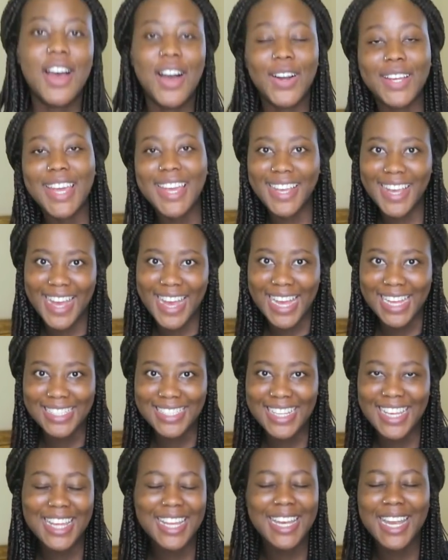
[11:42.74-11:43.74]
Okay
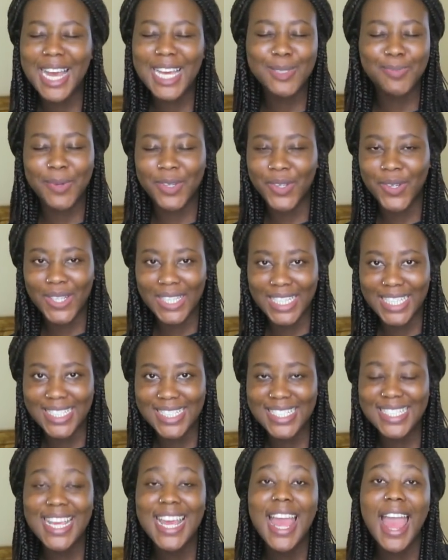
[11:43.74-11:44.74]
guys, last but not
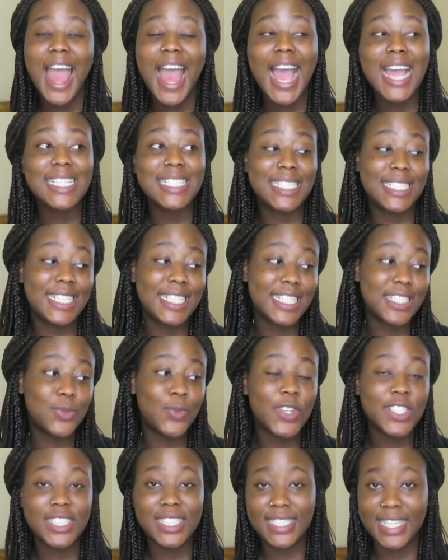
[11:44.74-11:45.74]
least, I did
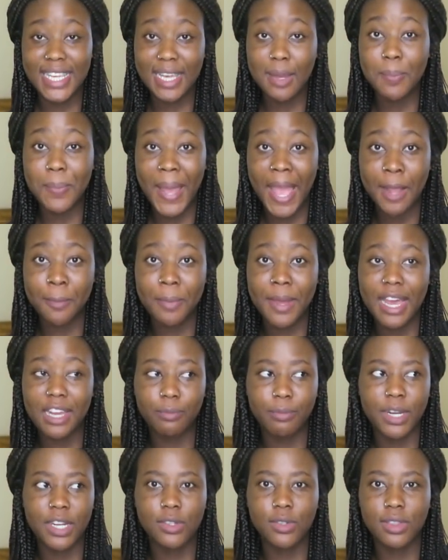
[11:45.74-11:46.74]
want to take a
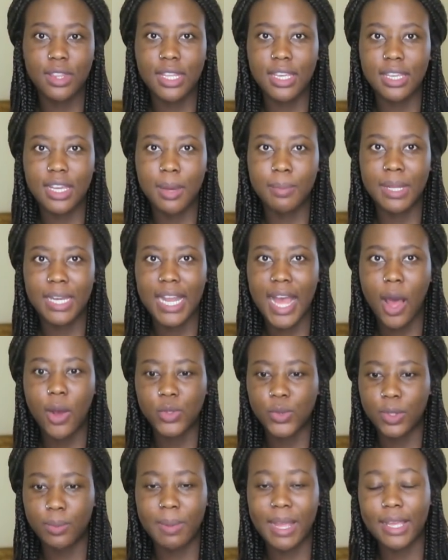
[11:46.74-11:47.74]
backpack, but I don't think I'm
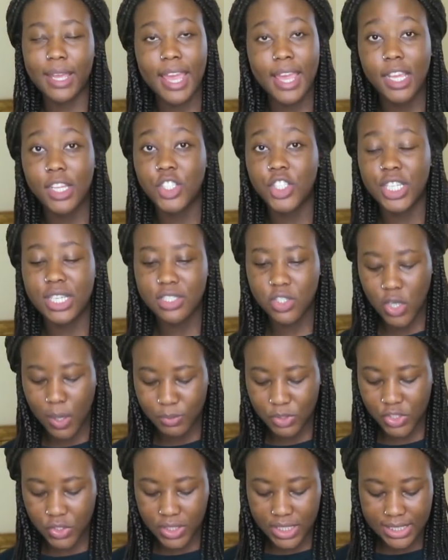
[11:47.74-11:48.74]
allowed with my KG. So
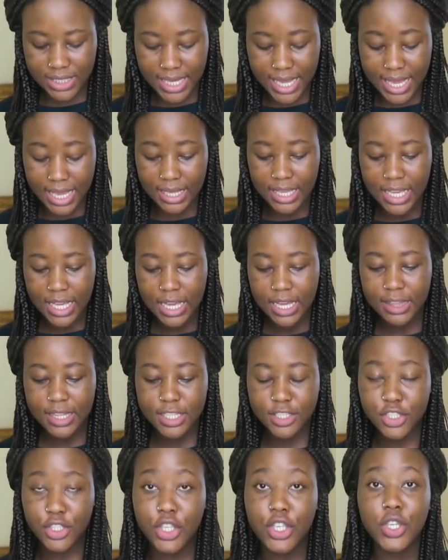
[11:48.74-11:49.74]
I'm just going to take
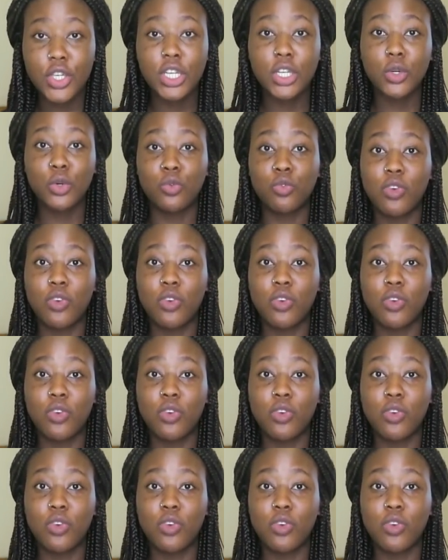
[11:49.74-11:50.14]
this cute little